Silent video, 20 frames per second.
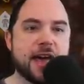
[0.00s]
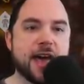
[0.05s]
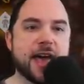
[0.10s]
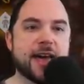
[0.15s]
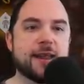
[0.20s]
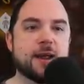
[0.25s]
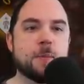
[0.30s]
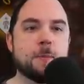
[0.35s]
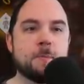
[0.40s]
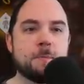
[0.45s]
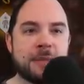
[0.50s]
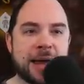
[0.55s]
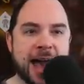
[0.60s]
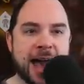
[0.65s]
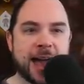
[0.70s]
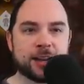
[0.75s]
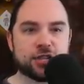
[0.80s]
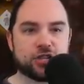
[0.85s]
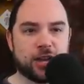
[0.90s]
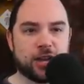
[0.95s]
And
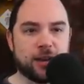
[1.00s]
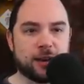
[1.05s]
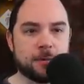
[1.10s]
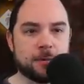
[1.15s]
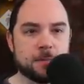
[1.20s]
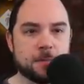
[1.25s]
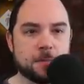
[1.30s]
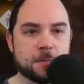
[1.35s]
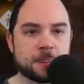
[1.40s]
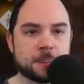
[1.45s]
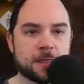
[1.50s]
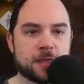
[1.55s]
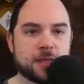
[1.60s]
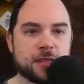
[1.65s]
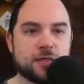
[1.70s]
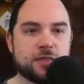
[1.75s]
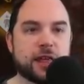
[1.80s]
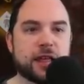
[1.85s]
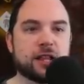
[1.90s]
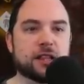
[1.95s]
imagine
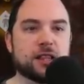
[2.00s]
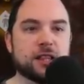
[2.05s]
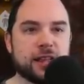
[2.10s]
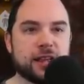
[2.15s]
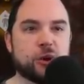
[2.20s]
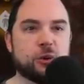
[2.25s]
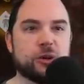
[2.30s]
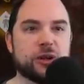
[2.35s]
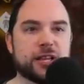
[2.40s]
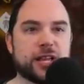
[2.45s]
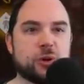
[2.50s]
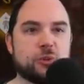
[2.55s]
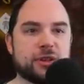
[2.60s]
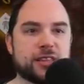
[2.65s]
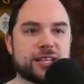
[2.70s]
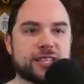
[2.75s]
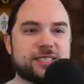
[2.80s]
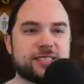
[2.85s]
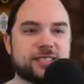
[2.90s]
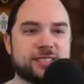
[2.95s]
that literally
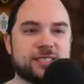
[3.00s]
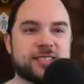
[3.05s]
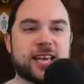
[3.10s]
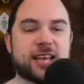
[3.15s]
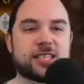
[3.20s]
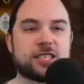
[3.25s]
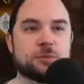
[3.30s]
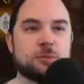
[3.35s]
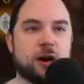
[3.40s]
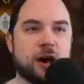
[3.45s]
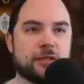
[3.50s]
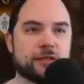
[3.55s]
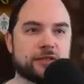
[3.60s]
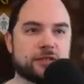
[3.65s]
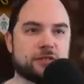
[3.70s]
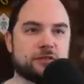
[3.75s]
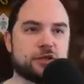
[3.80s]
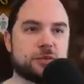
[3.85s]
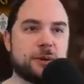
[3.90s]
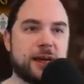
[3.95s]
within six
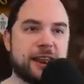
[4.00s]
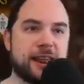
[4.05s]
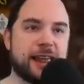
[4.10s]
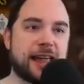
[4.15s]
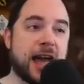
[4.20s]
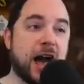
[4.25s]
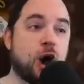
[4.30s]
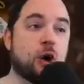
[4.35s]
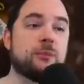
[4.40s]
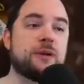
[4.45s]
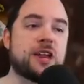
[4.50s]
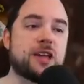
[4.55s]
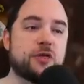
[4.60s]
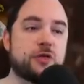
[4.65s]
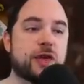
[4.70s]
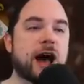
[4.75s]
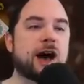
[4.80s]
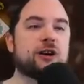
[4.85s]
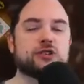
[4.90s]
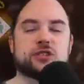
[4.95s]
months of spending how many
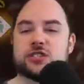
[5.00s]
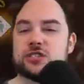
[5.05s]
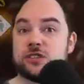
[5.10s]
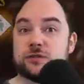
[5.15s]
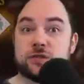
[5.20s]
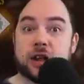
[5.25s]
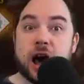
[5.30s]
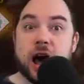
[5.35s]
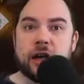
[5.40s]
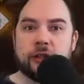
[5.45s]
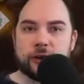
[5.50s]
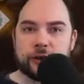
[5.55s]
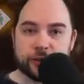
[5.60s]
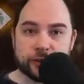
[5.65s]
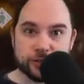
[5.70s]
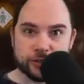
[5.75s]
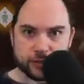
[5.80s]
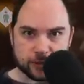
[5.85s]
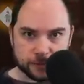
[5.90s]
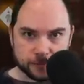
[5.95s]
thousands of
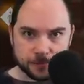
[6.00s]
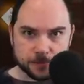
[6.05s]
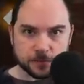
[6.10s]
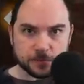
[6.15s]
dollars,